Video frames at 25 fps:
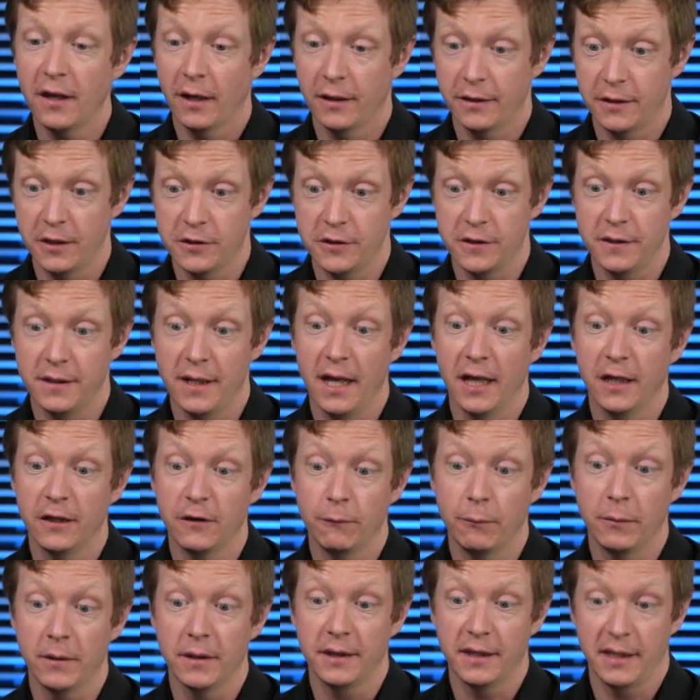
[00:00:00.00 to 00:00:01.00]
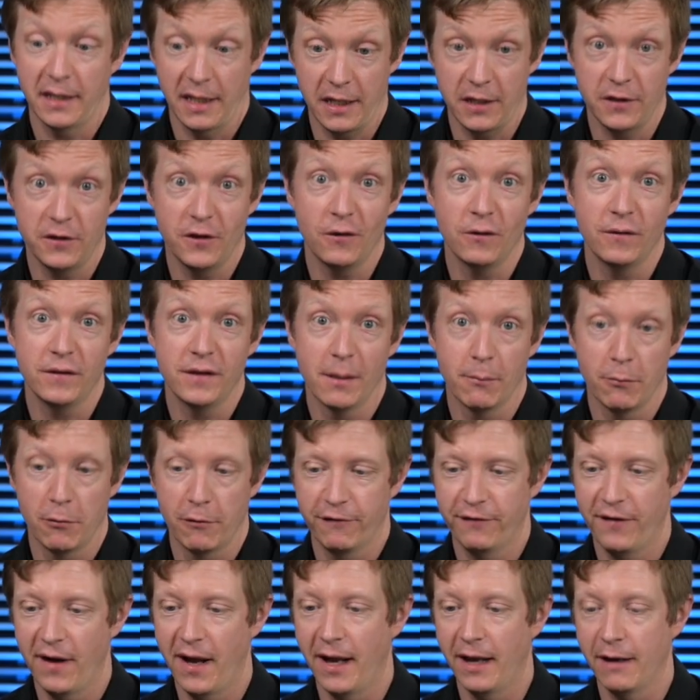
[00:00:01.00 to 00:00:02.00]
audition ends with etude number
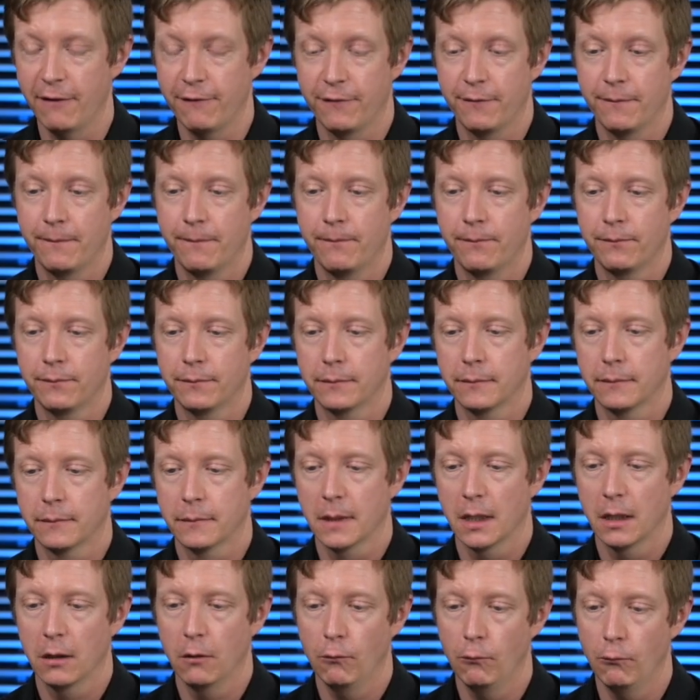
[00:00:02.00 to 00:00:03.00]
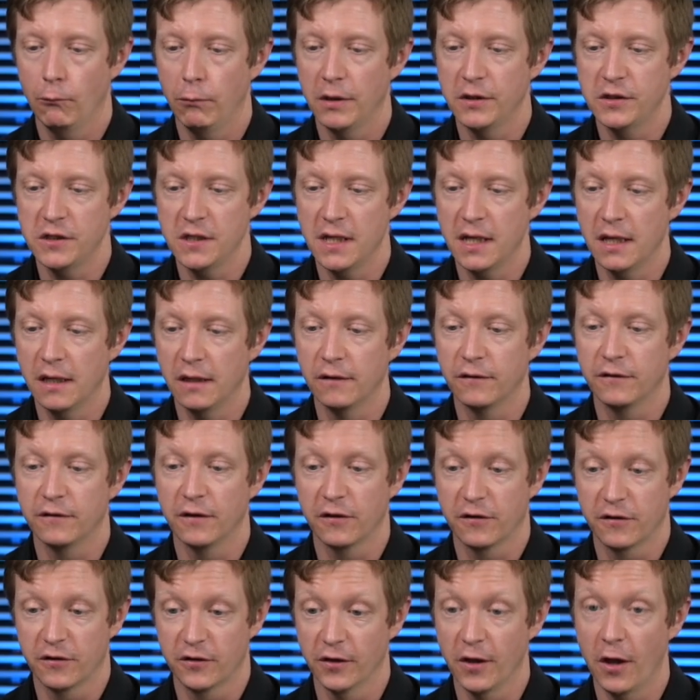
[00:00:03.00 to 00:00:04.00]
five, which is the
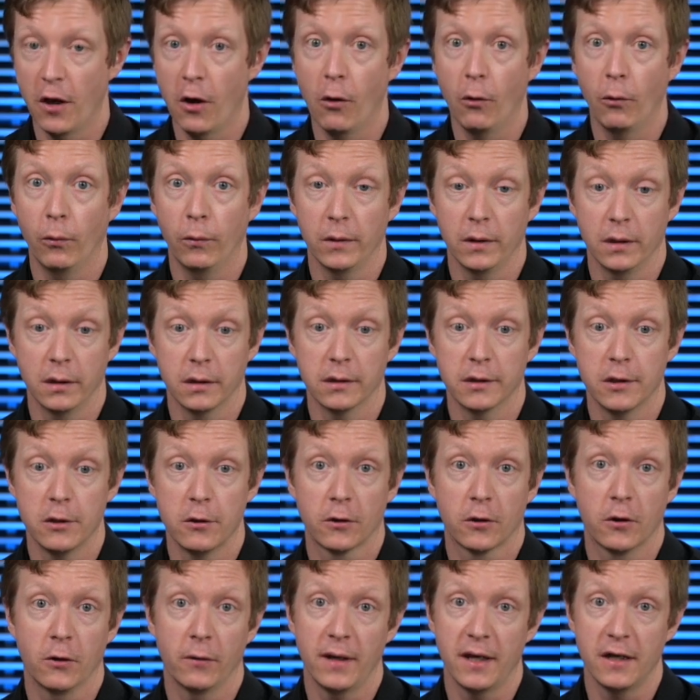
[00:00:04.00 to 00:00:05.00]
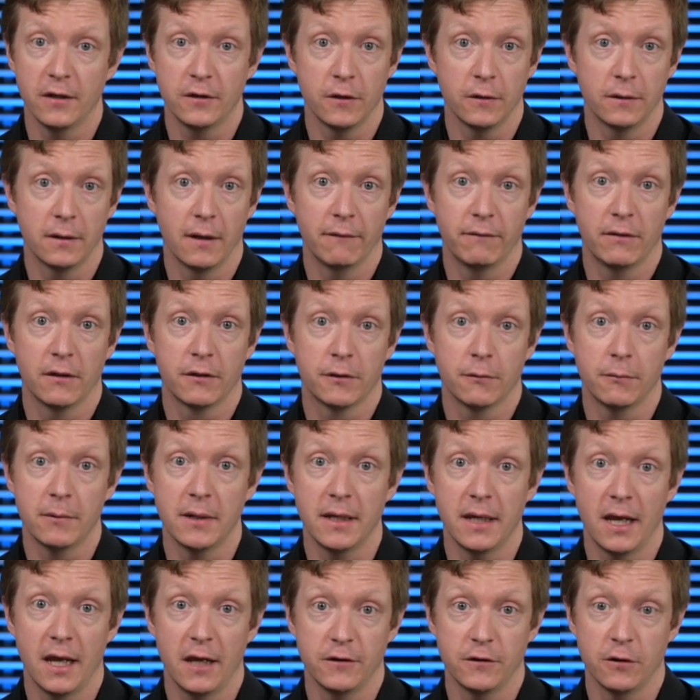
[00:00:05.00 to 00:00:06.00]
slow lyrical etude of the
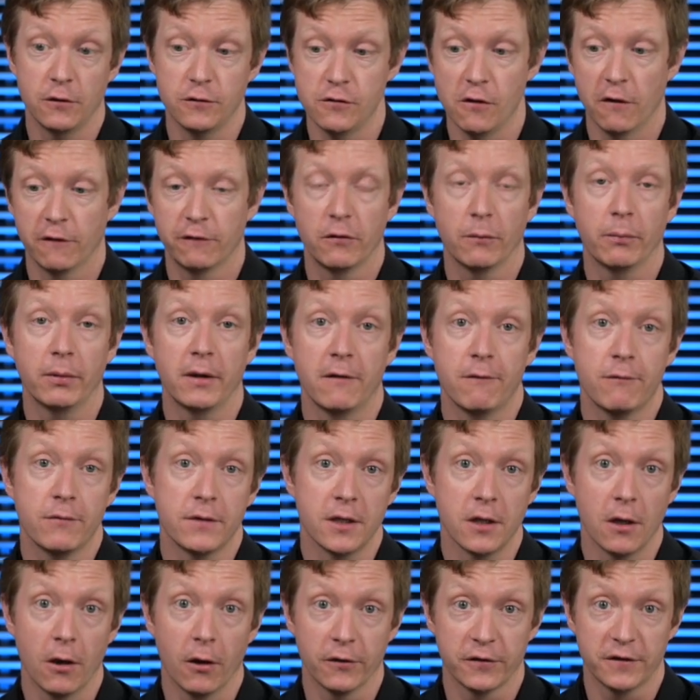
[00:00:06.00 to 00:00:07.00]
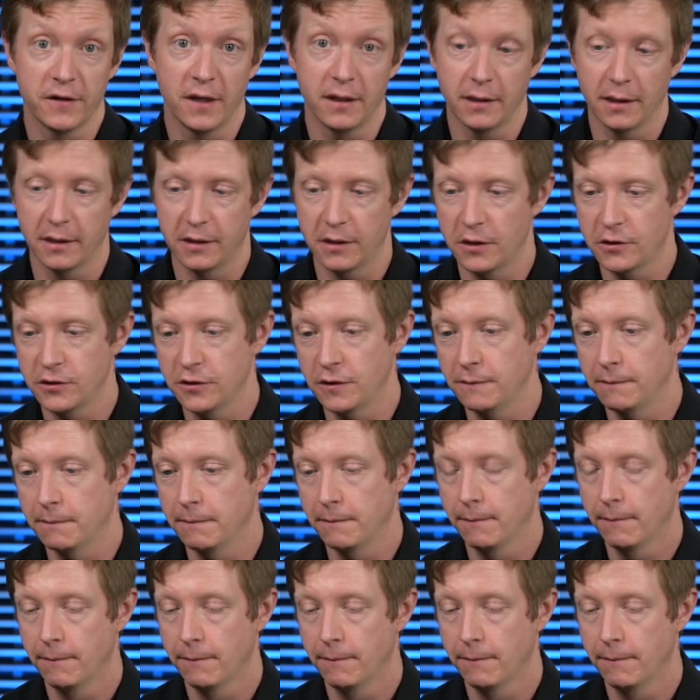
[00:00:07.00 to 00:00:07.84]
three etudes you have to play for the Allstate audition.